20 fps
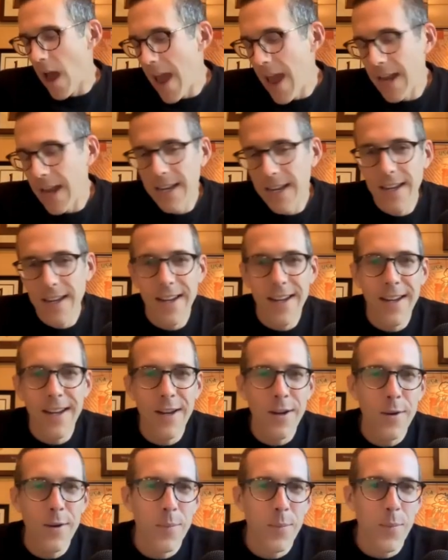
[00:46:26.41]

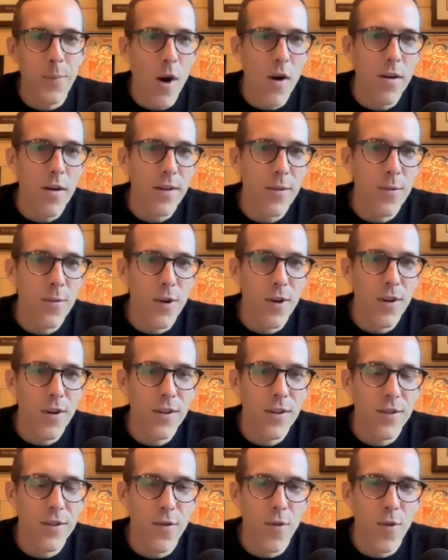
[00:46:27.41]
Any parting
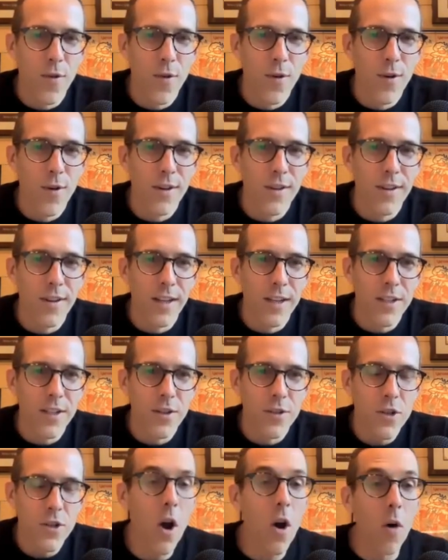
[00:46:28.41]
words for the
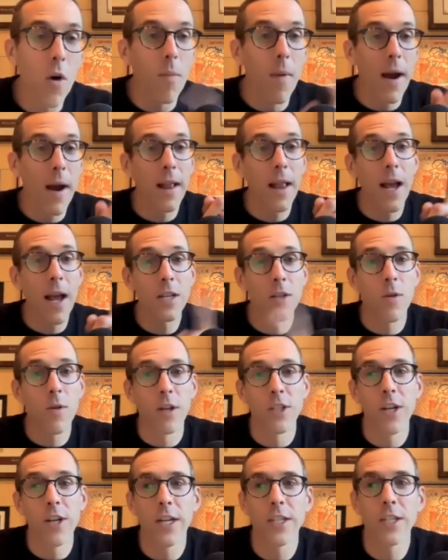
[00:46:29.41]
listeners? Oh, my last
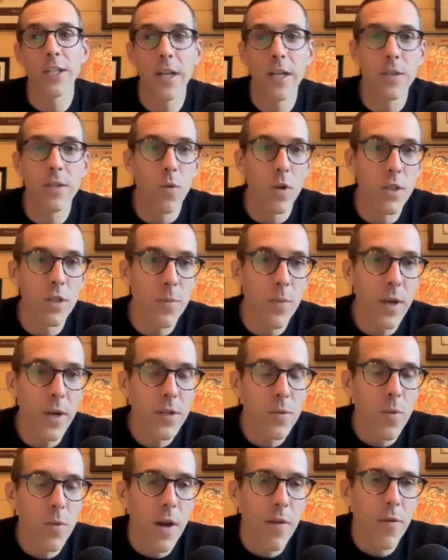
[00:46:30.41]
question actually is, what's the
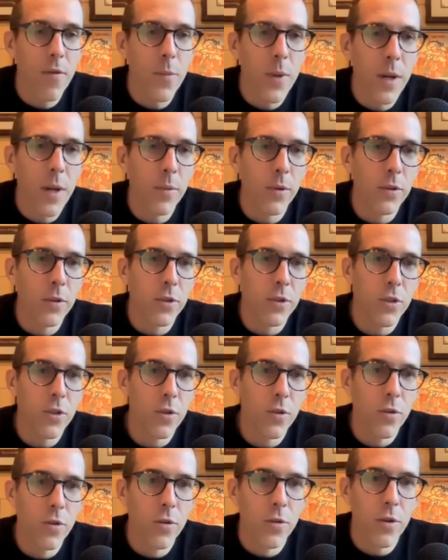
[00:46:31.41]
best way for people
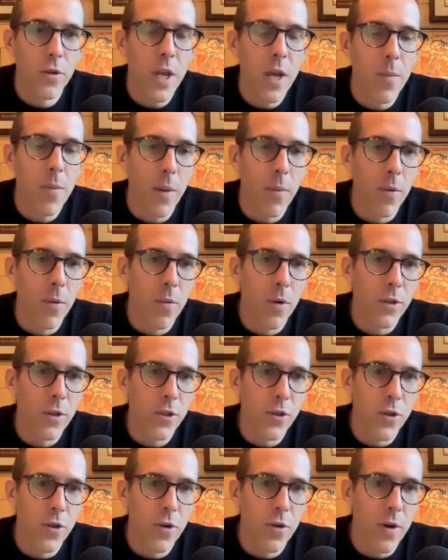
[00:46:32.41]
to keep up with what
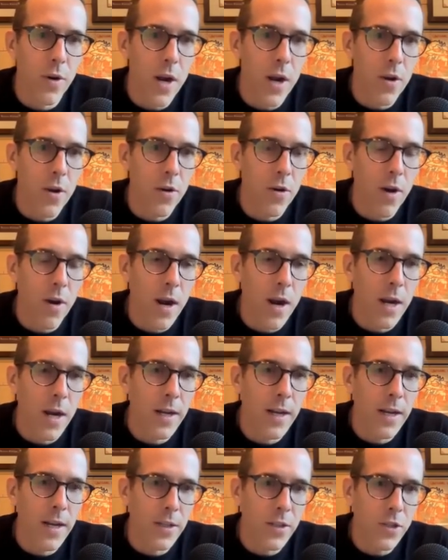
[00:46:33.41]
you're doing? I know you're
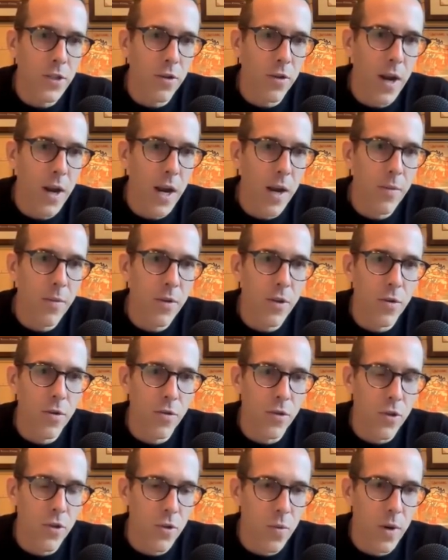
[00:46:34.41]
on Instagram. Do you
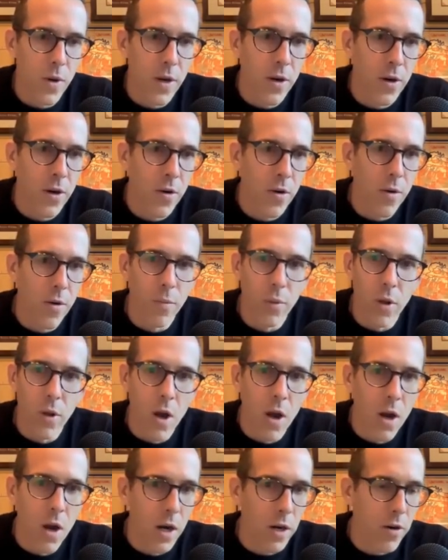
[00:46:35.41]
use Twitter or
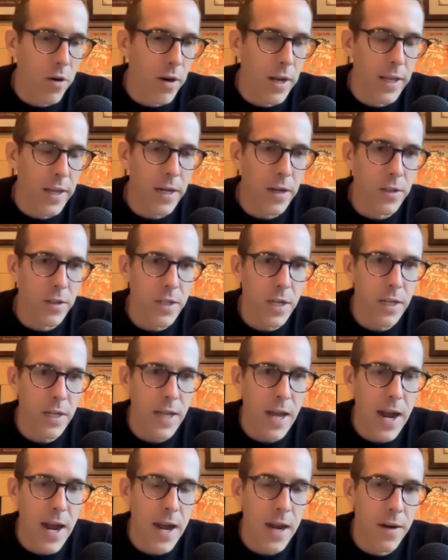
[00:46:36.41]
blog or anything else like
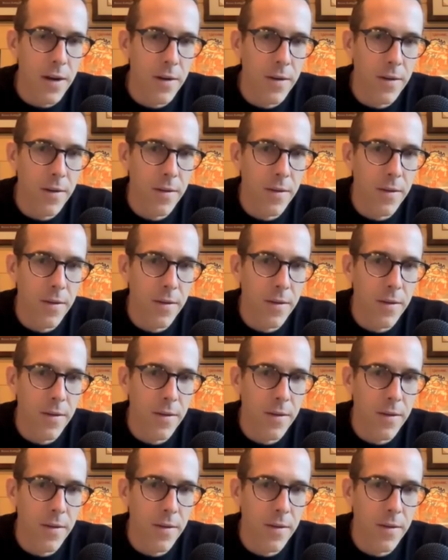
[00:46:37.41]
that?